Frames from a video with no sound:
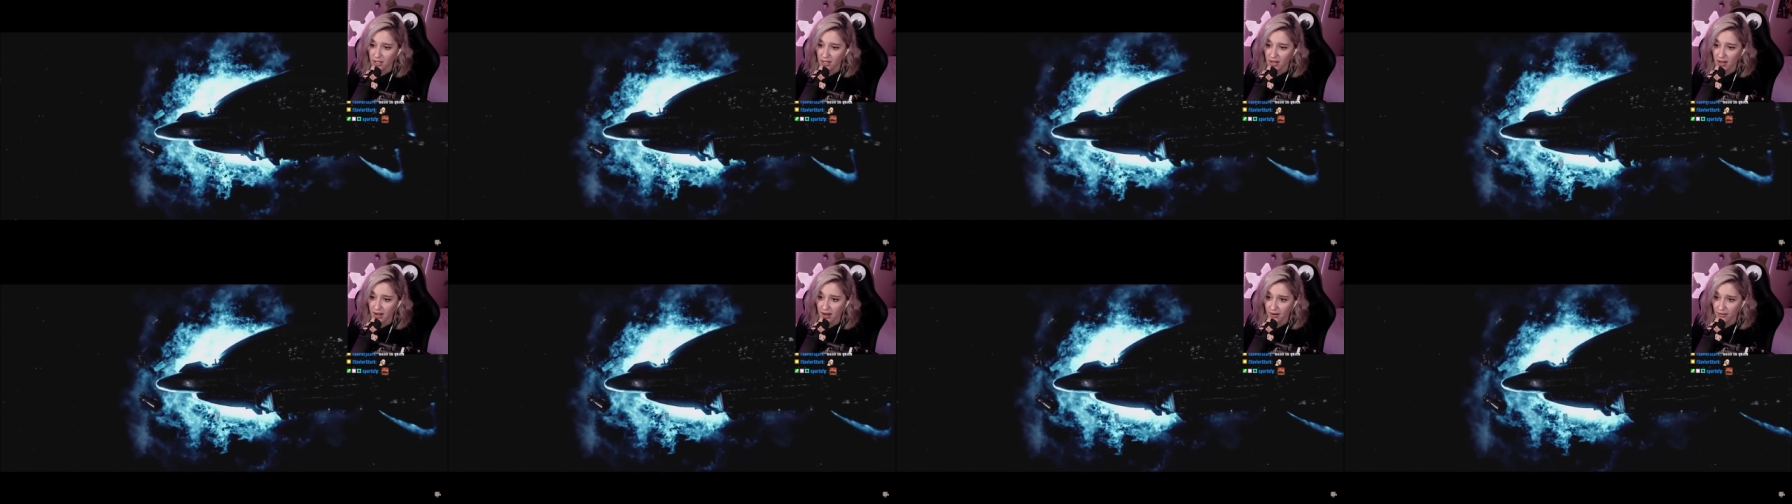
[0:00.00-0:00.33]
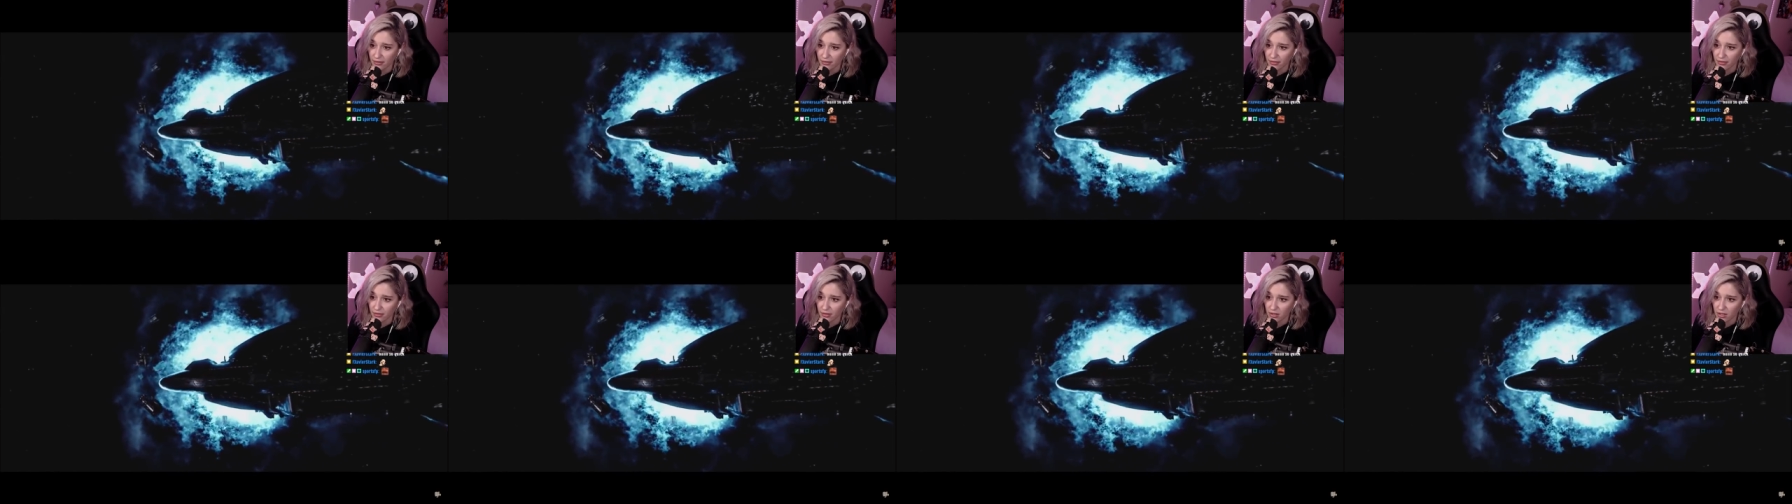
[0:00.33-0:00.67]

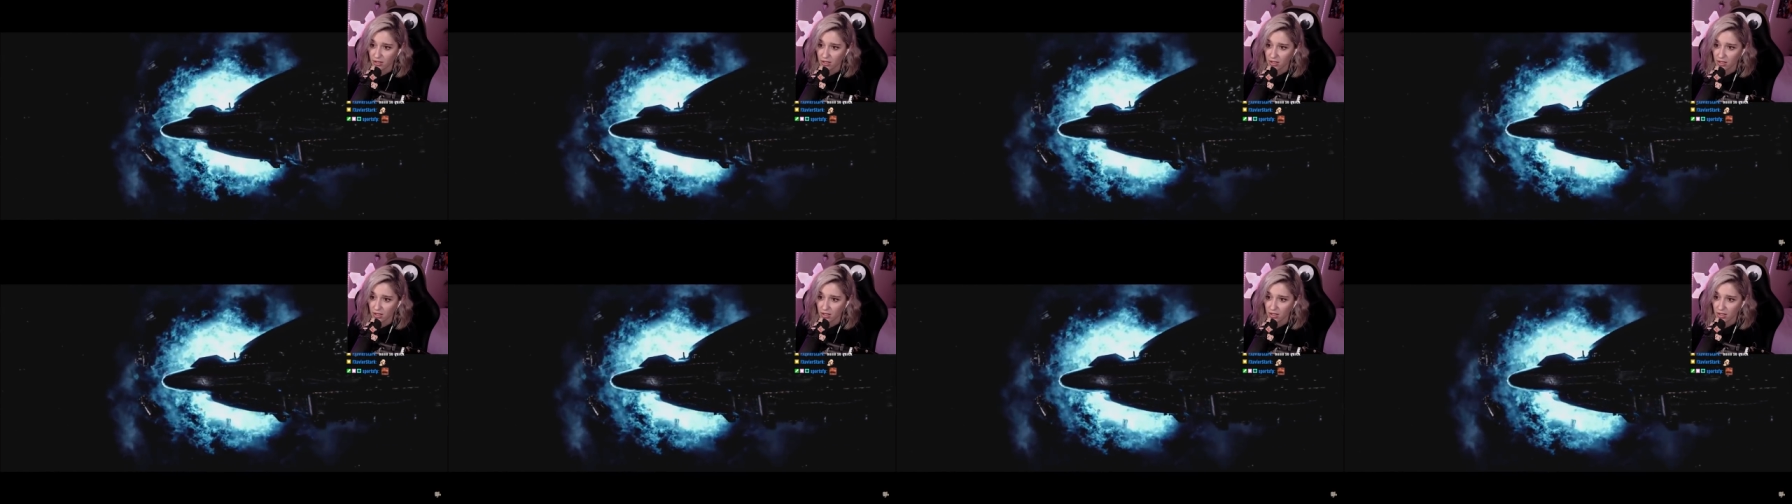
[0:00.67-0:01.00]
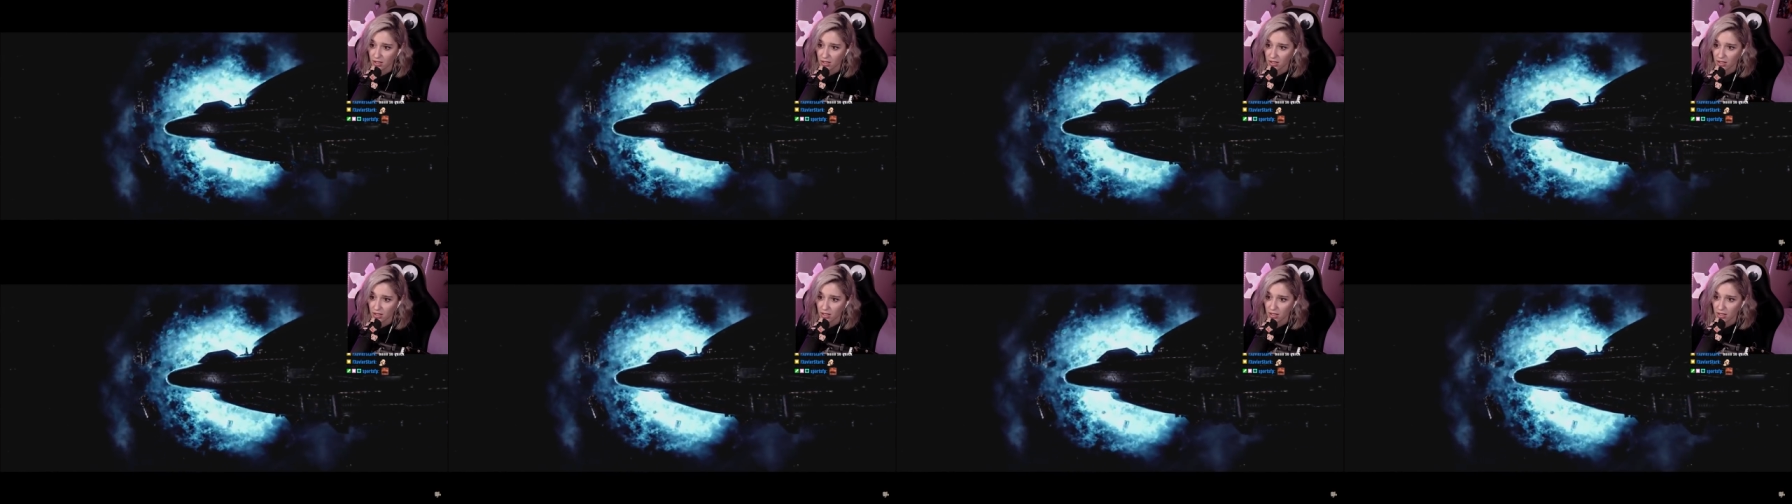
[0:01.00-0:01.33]
life.
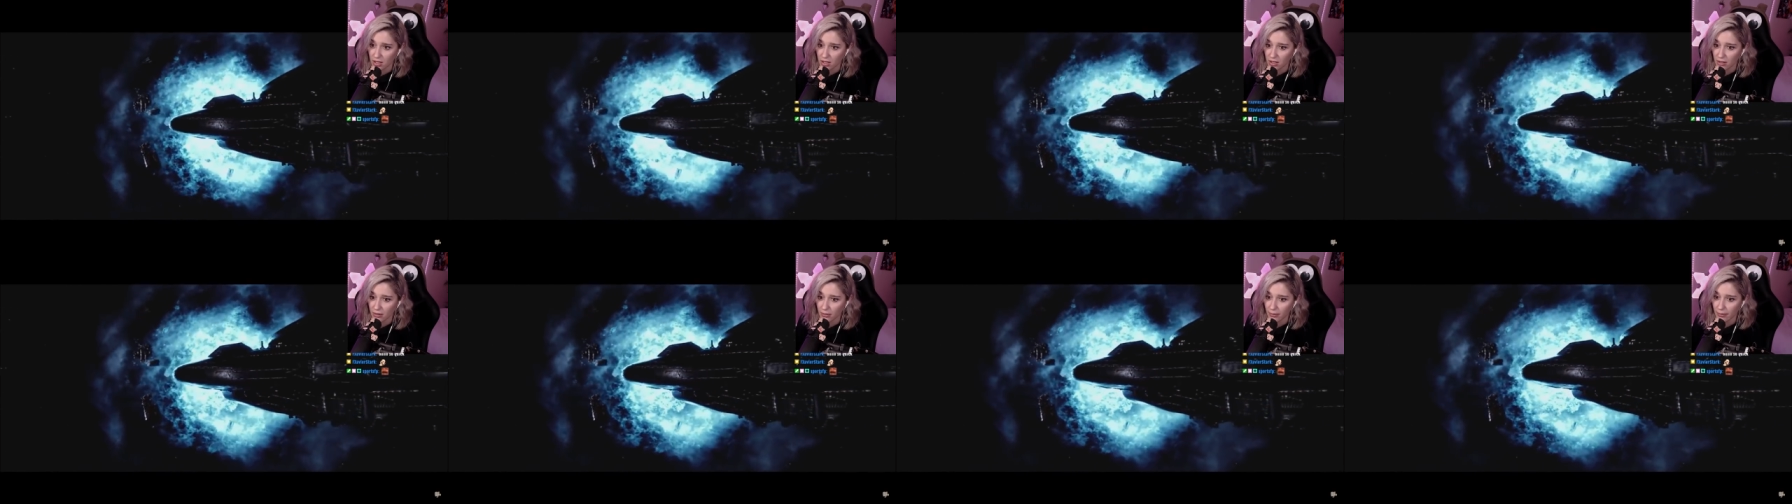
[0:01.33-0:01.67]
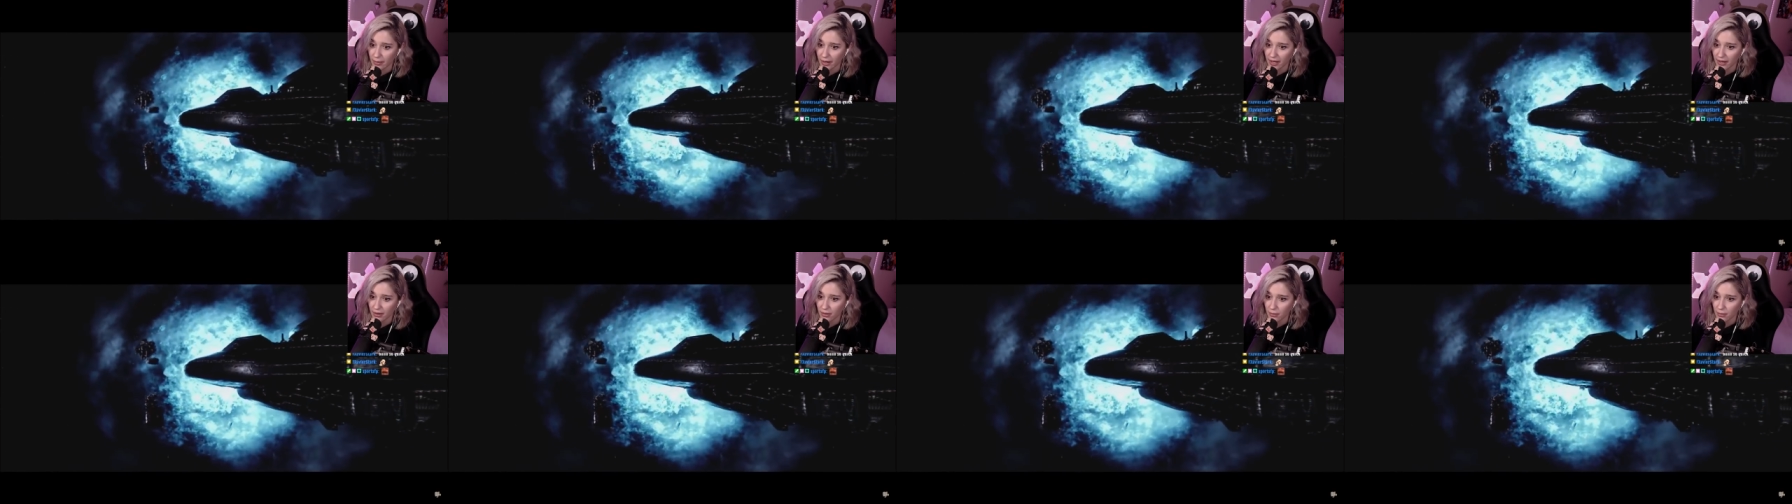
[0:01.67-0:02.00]

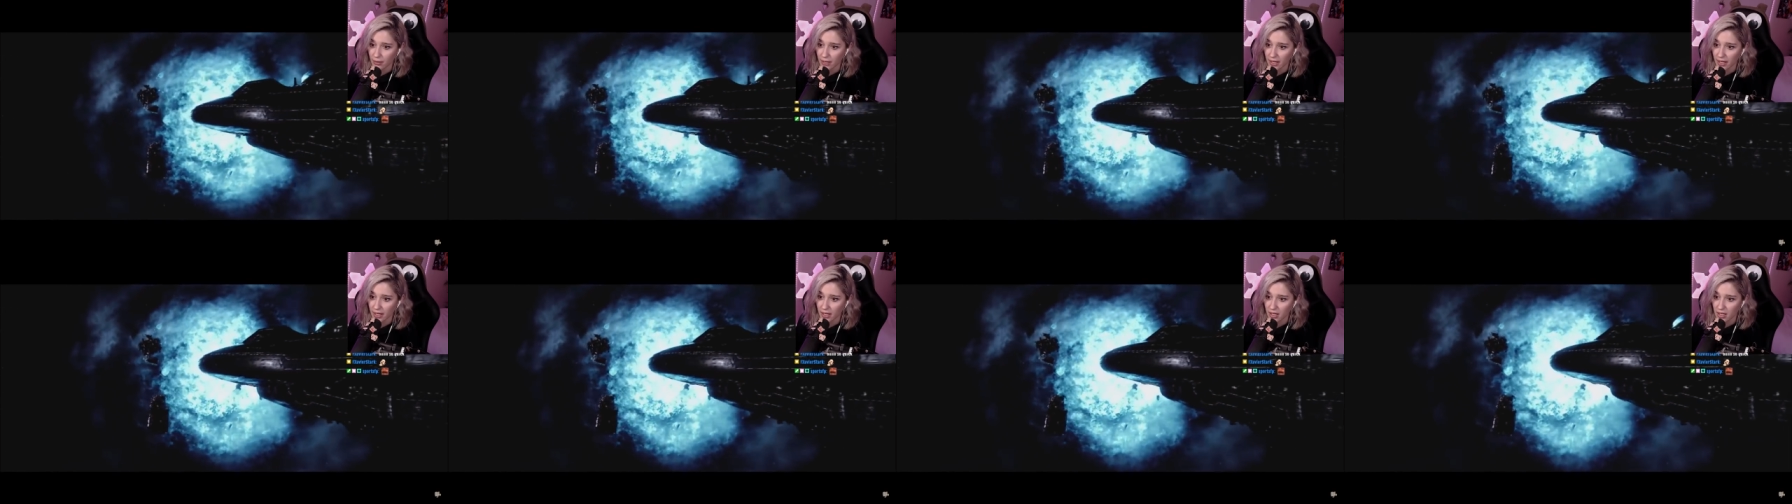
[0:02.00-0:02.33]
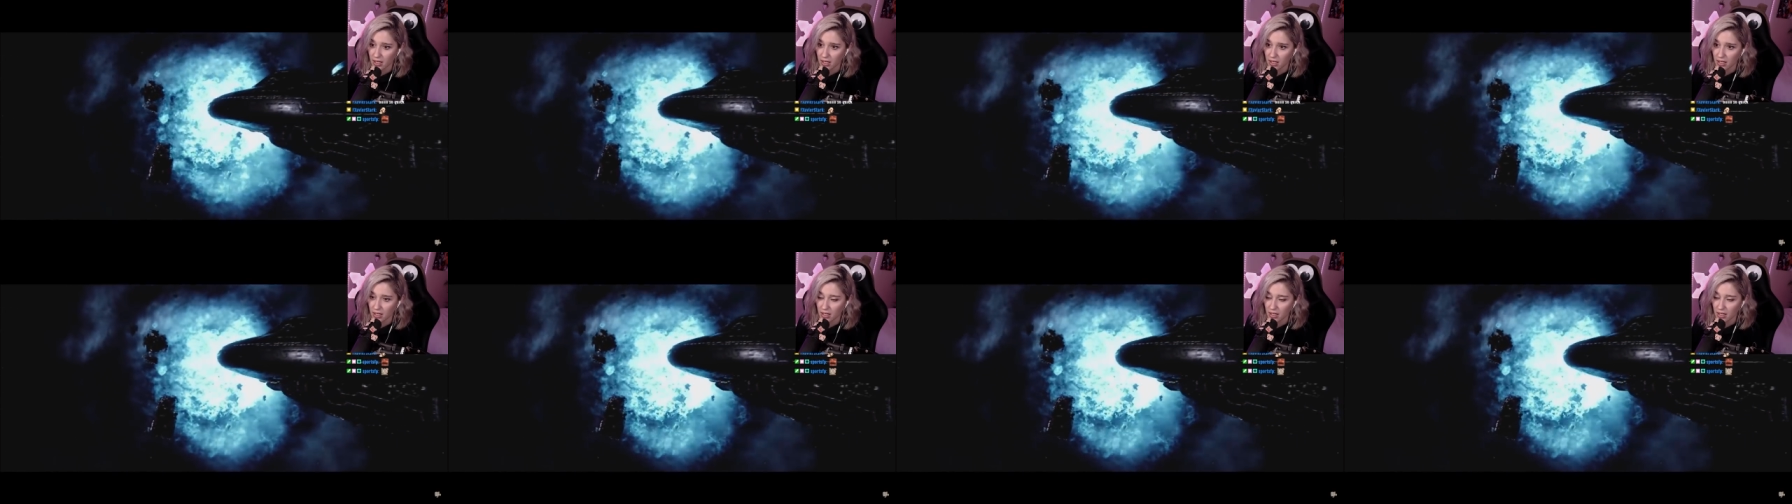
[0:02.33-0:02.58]
By the way.